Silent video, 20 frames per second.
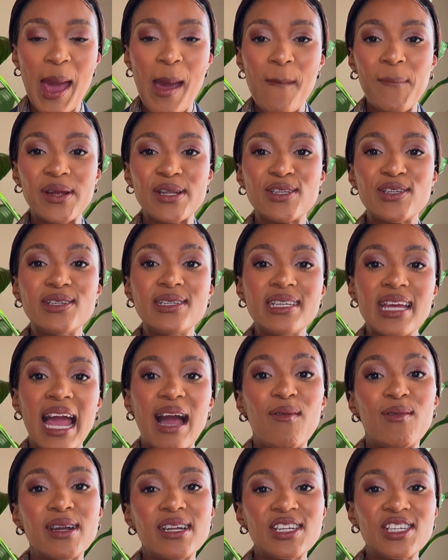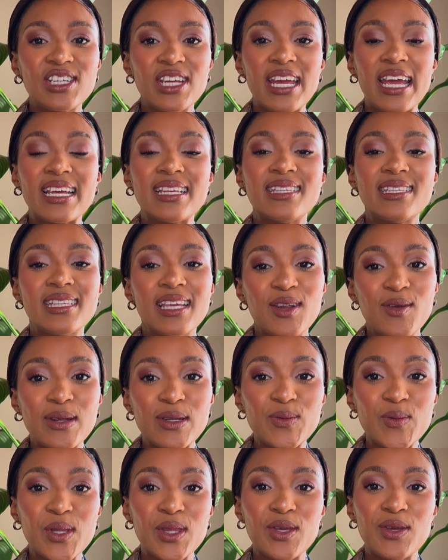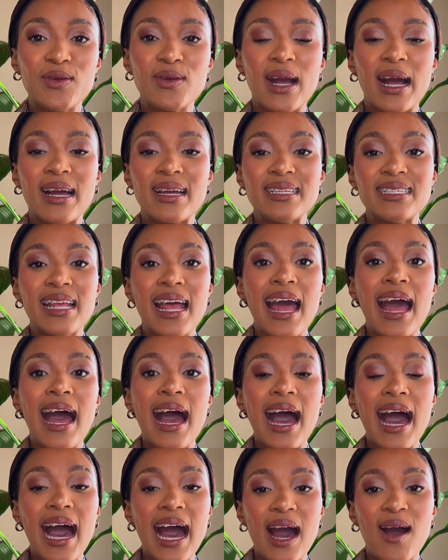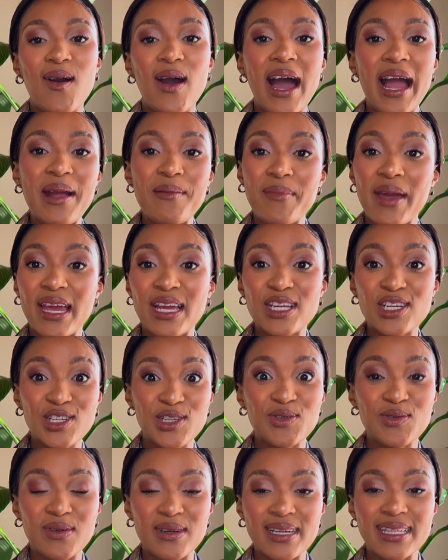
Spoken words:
But today I want to share a secret with you guys, how I make sure